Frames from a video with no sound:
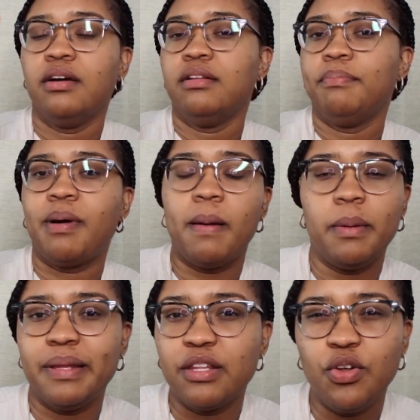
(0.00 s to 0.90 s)

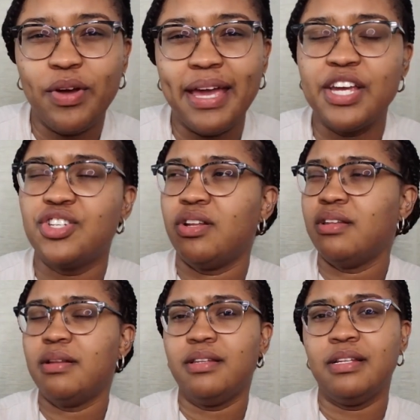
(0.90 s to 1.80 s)
probably the location,
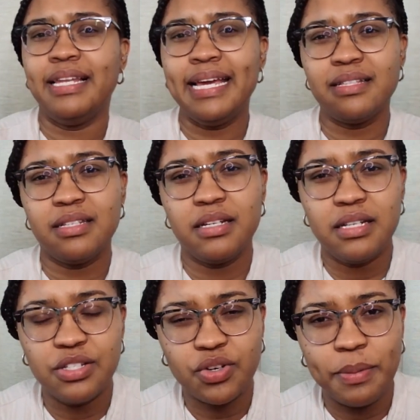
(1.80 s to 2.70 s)
the link to the
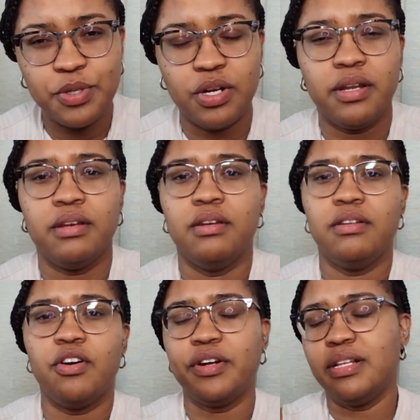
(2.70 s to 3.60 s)
description
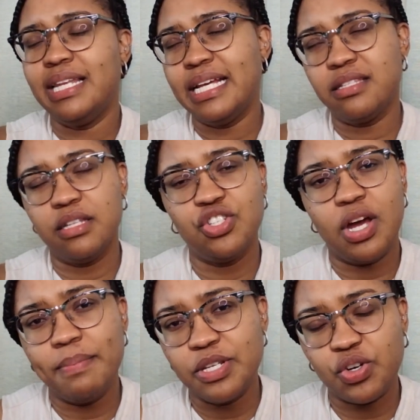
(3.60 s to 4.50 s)
or the link to the
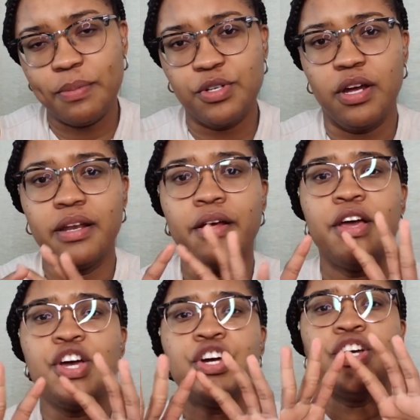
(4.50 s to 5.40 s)
job description.
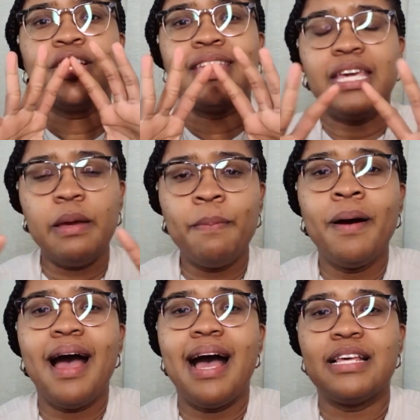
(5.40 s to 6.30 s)
Keep
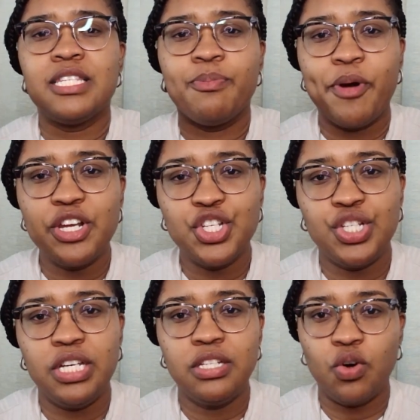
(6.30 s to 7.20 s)
a
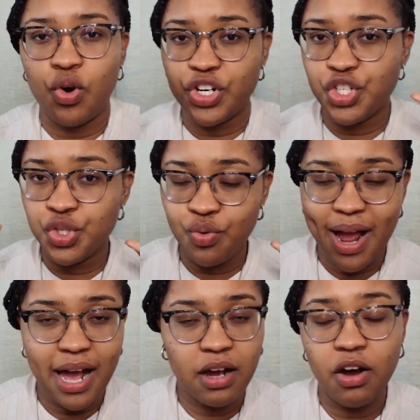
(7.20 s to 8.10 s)
spreadsheet or
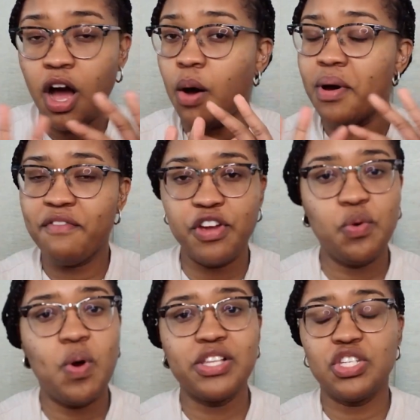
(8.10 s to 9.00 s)
track, however
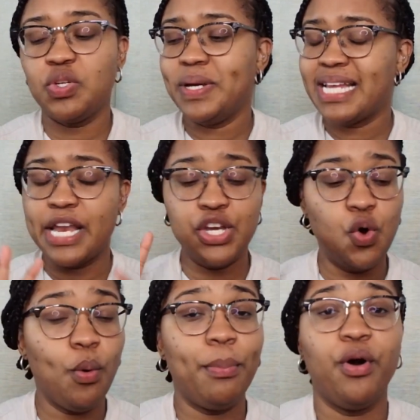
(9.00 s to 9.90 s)
you want to do it, a
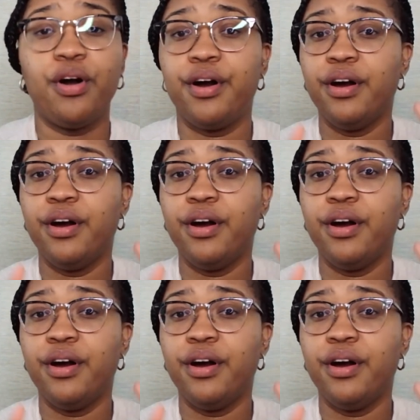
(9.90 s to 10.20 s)
notebook,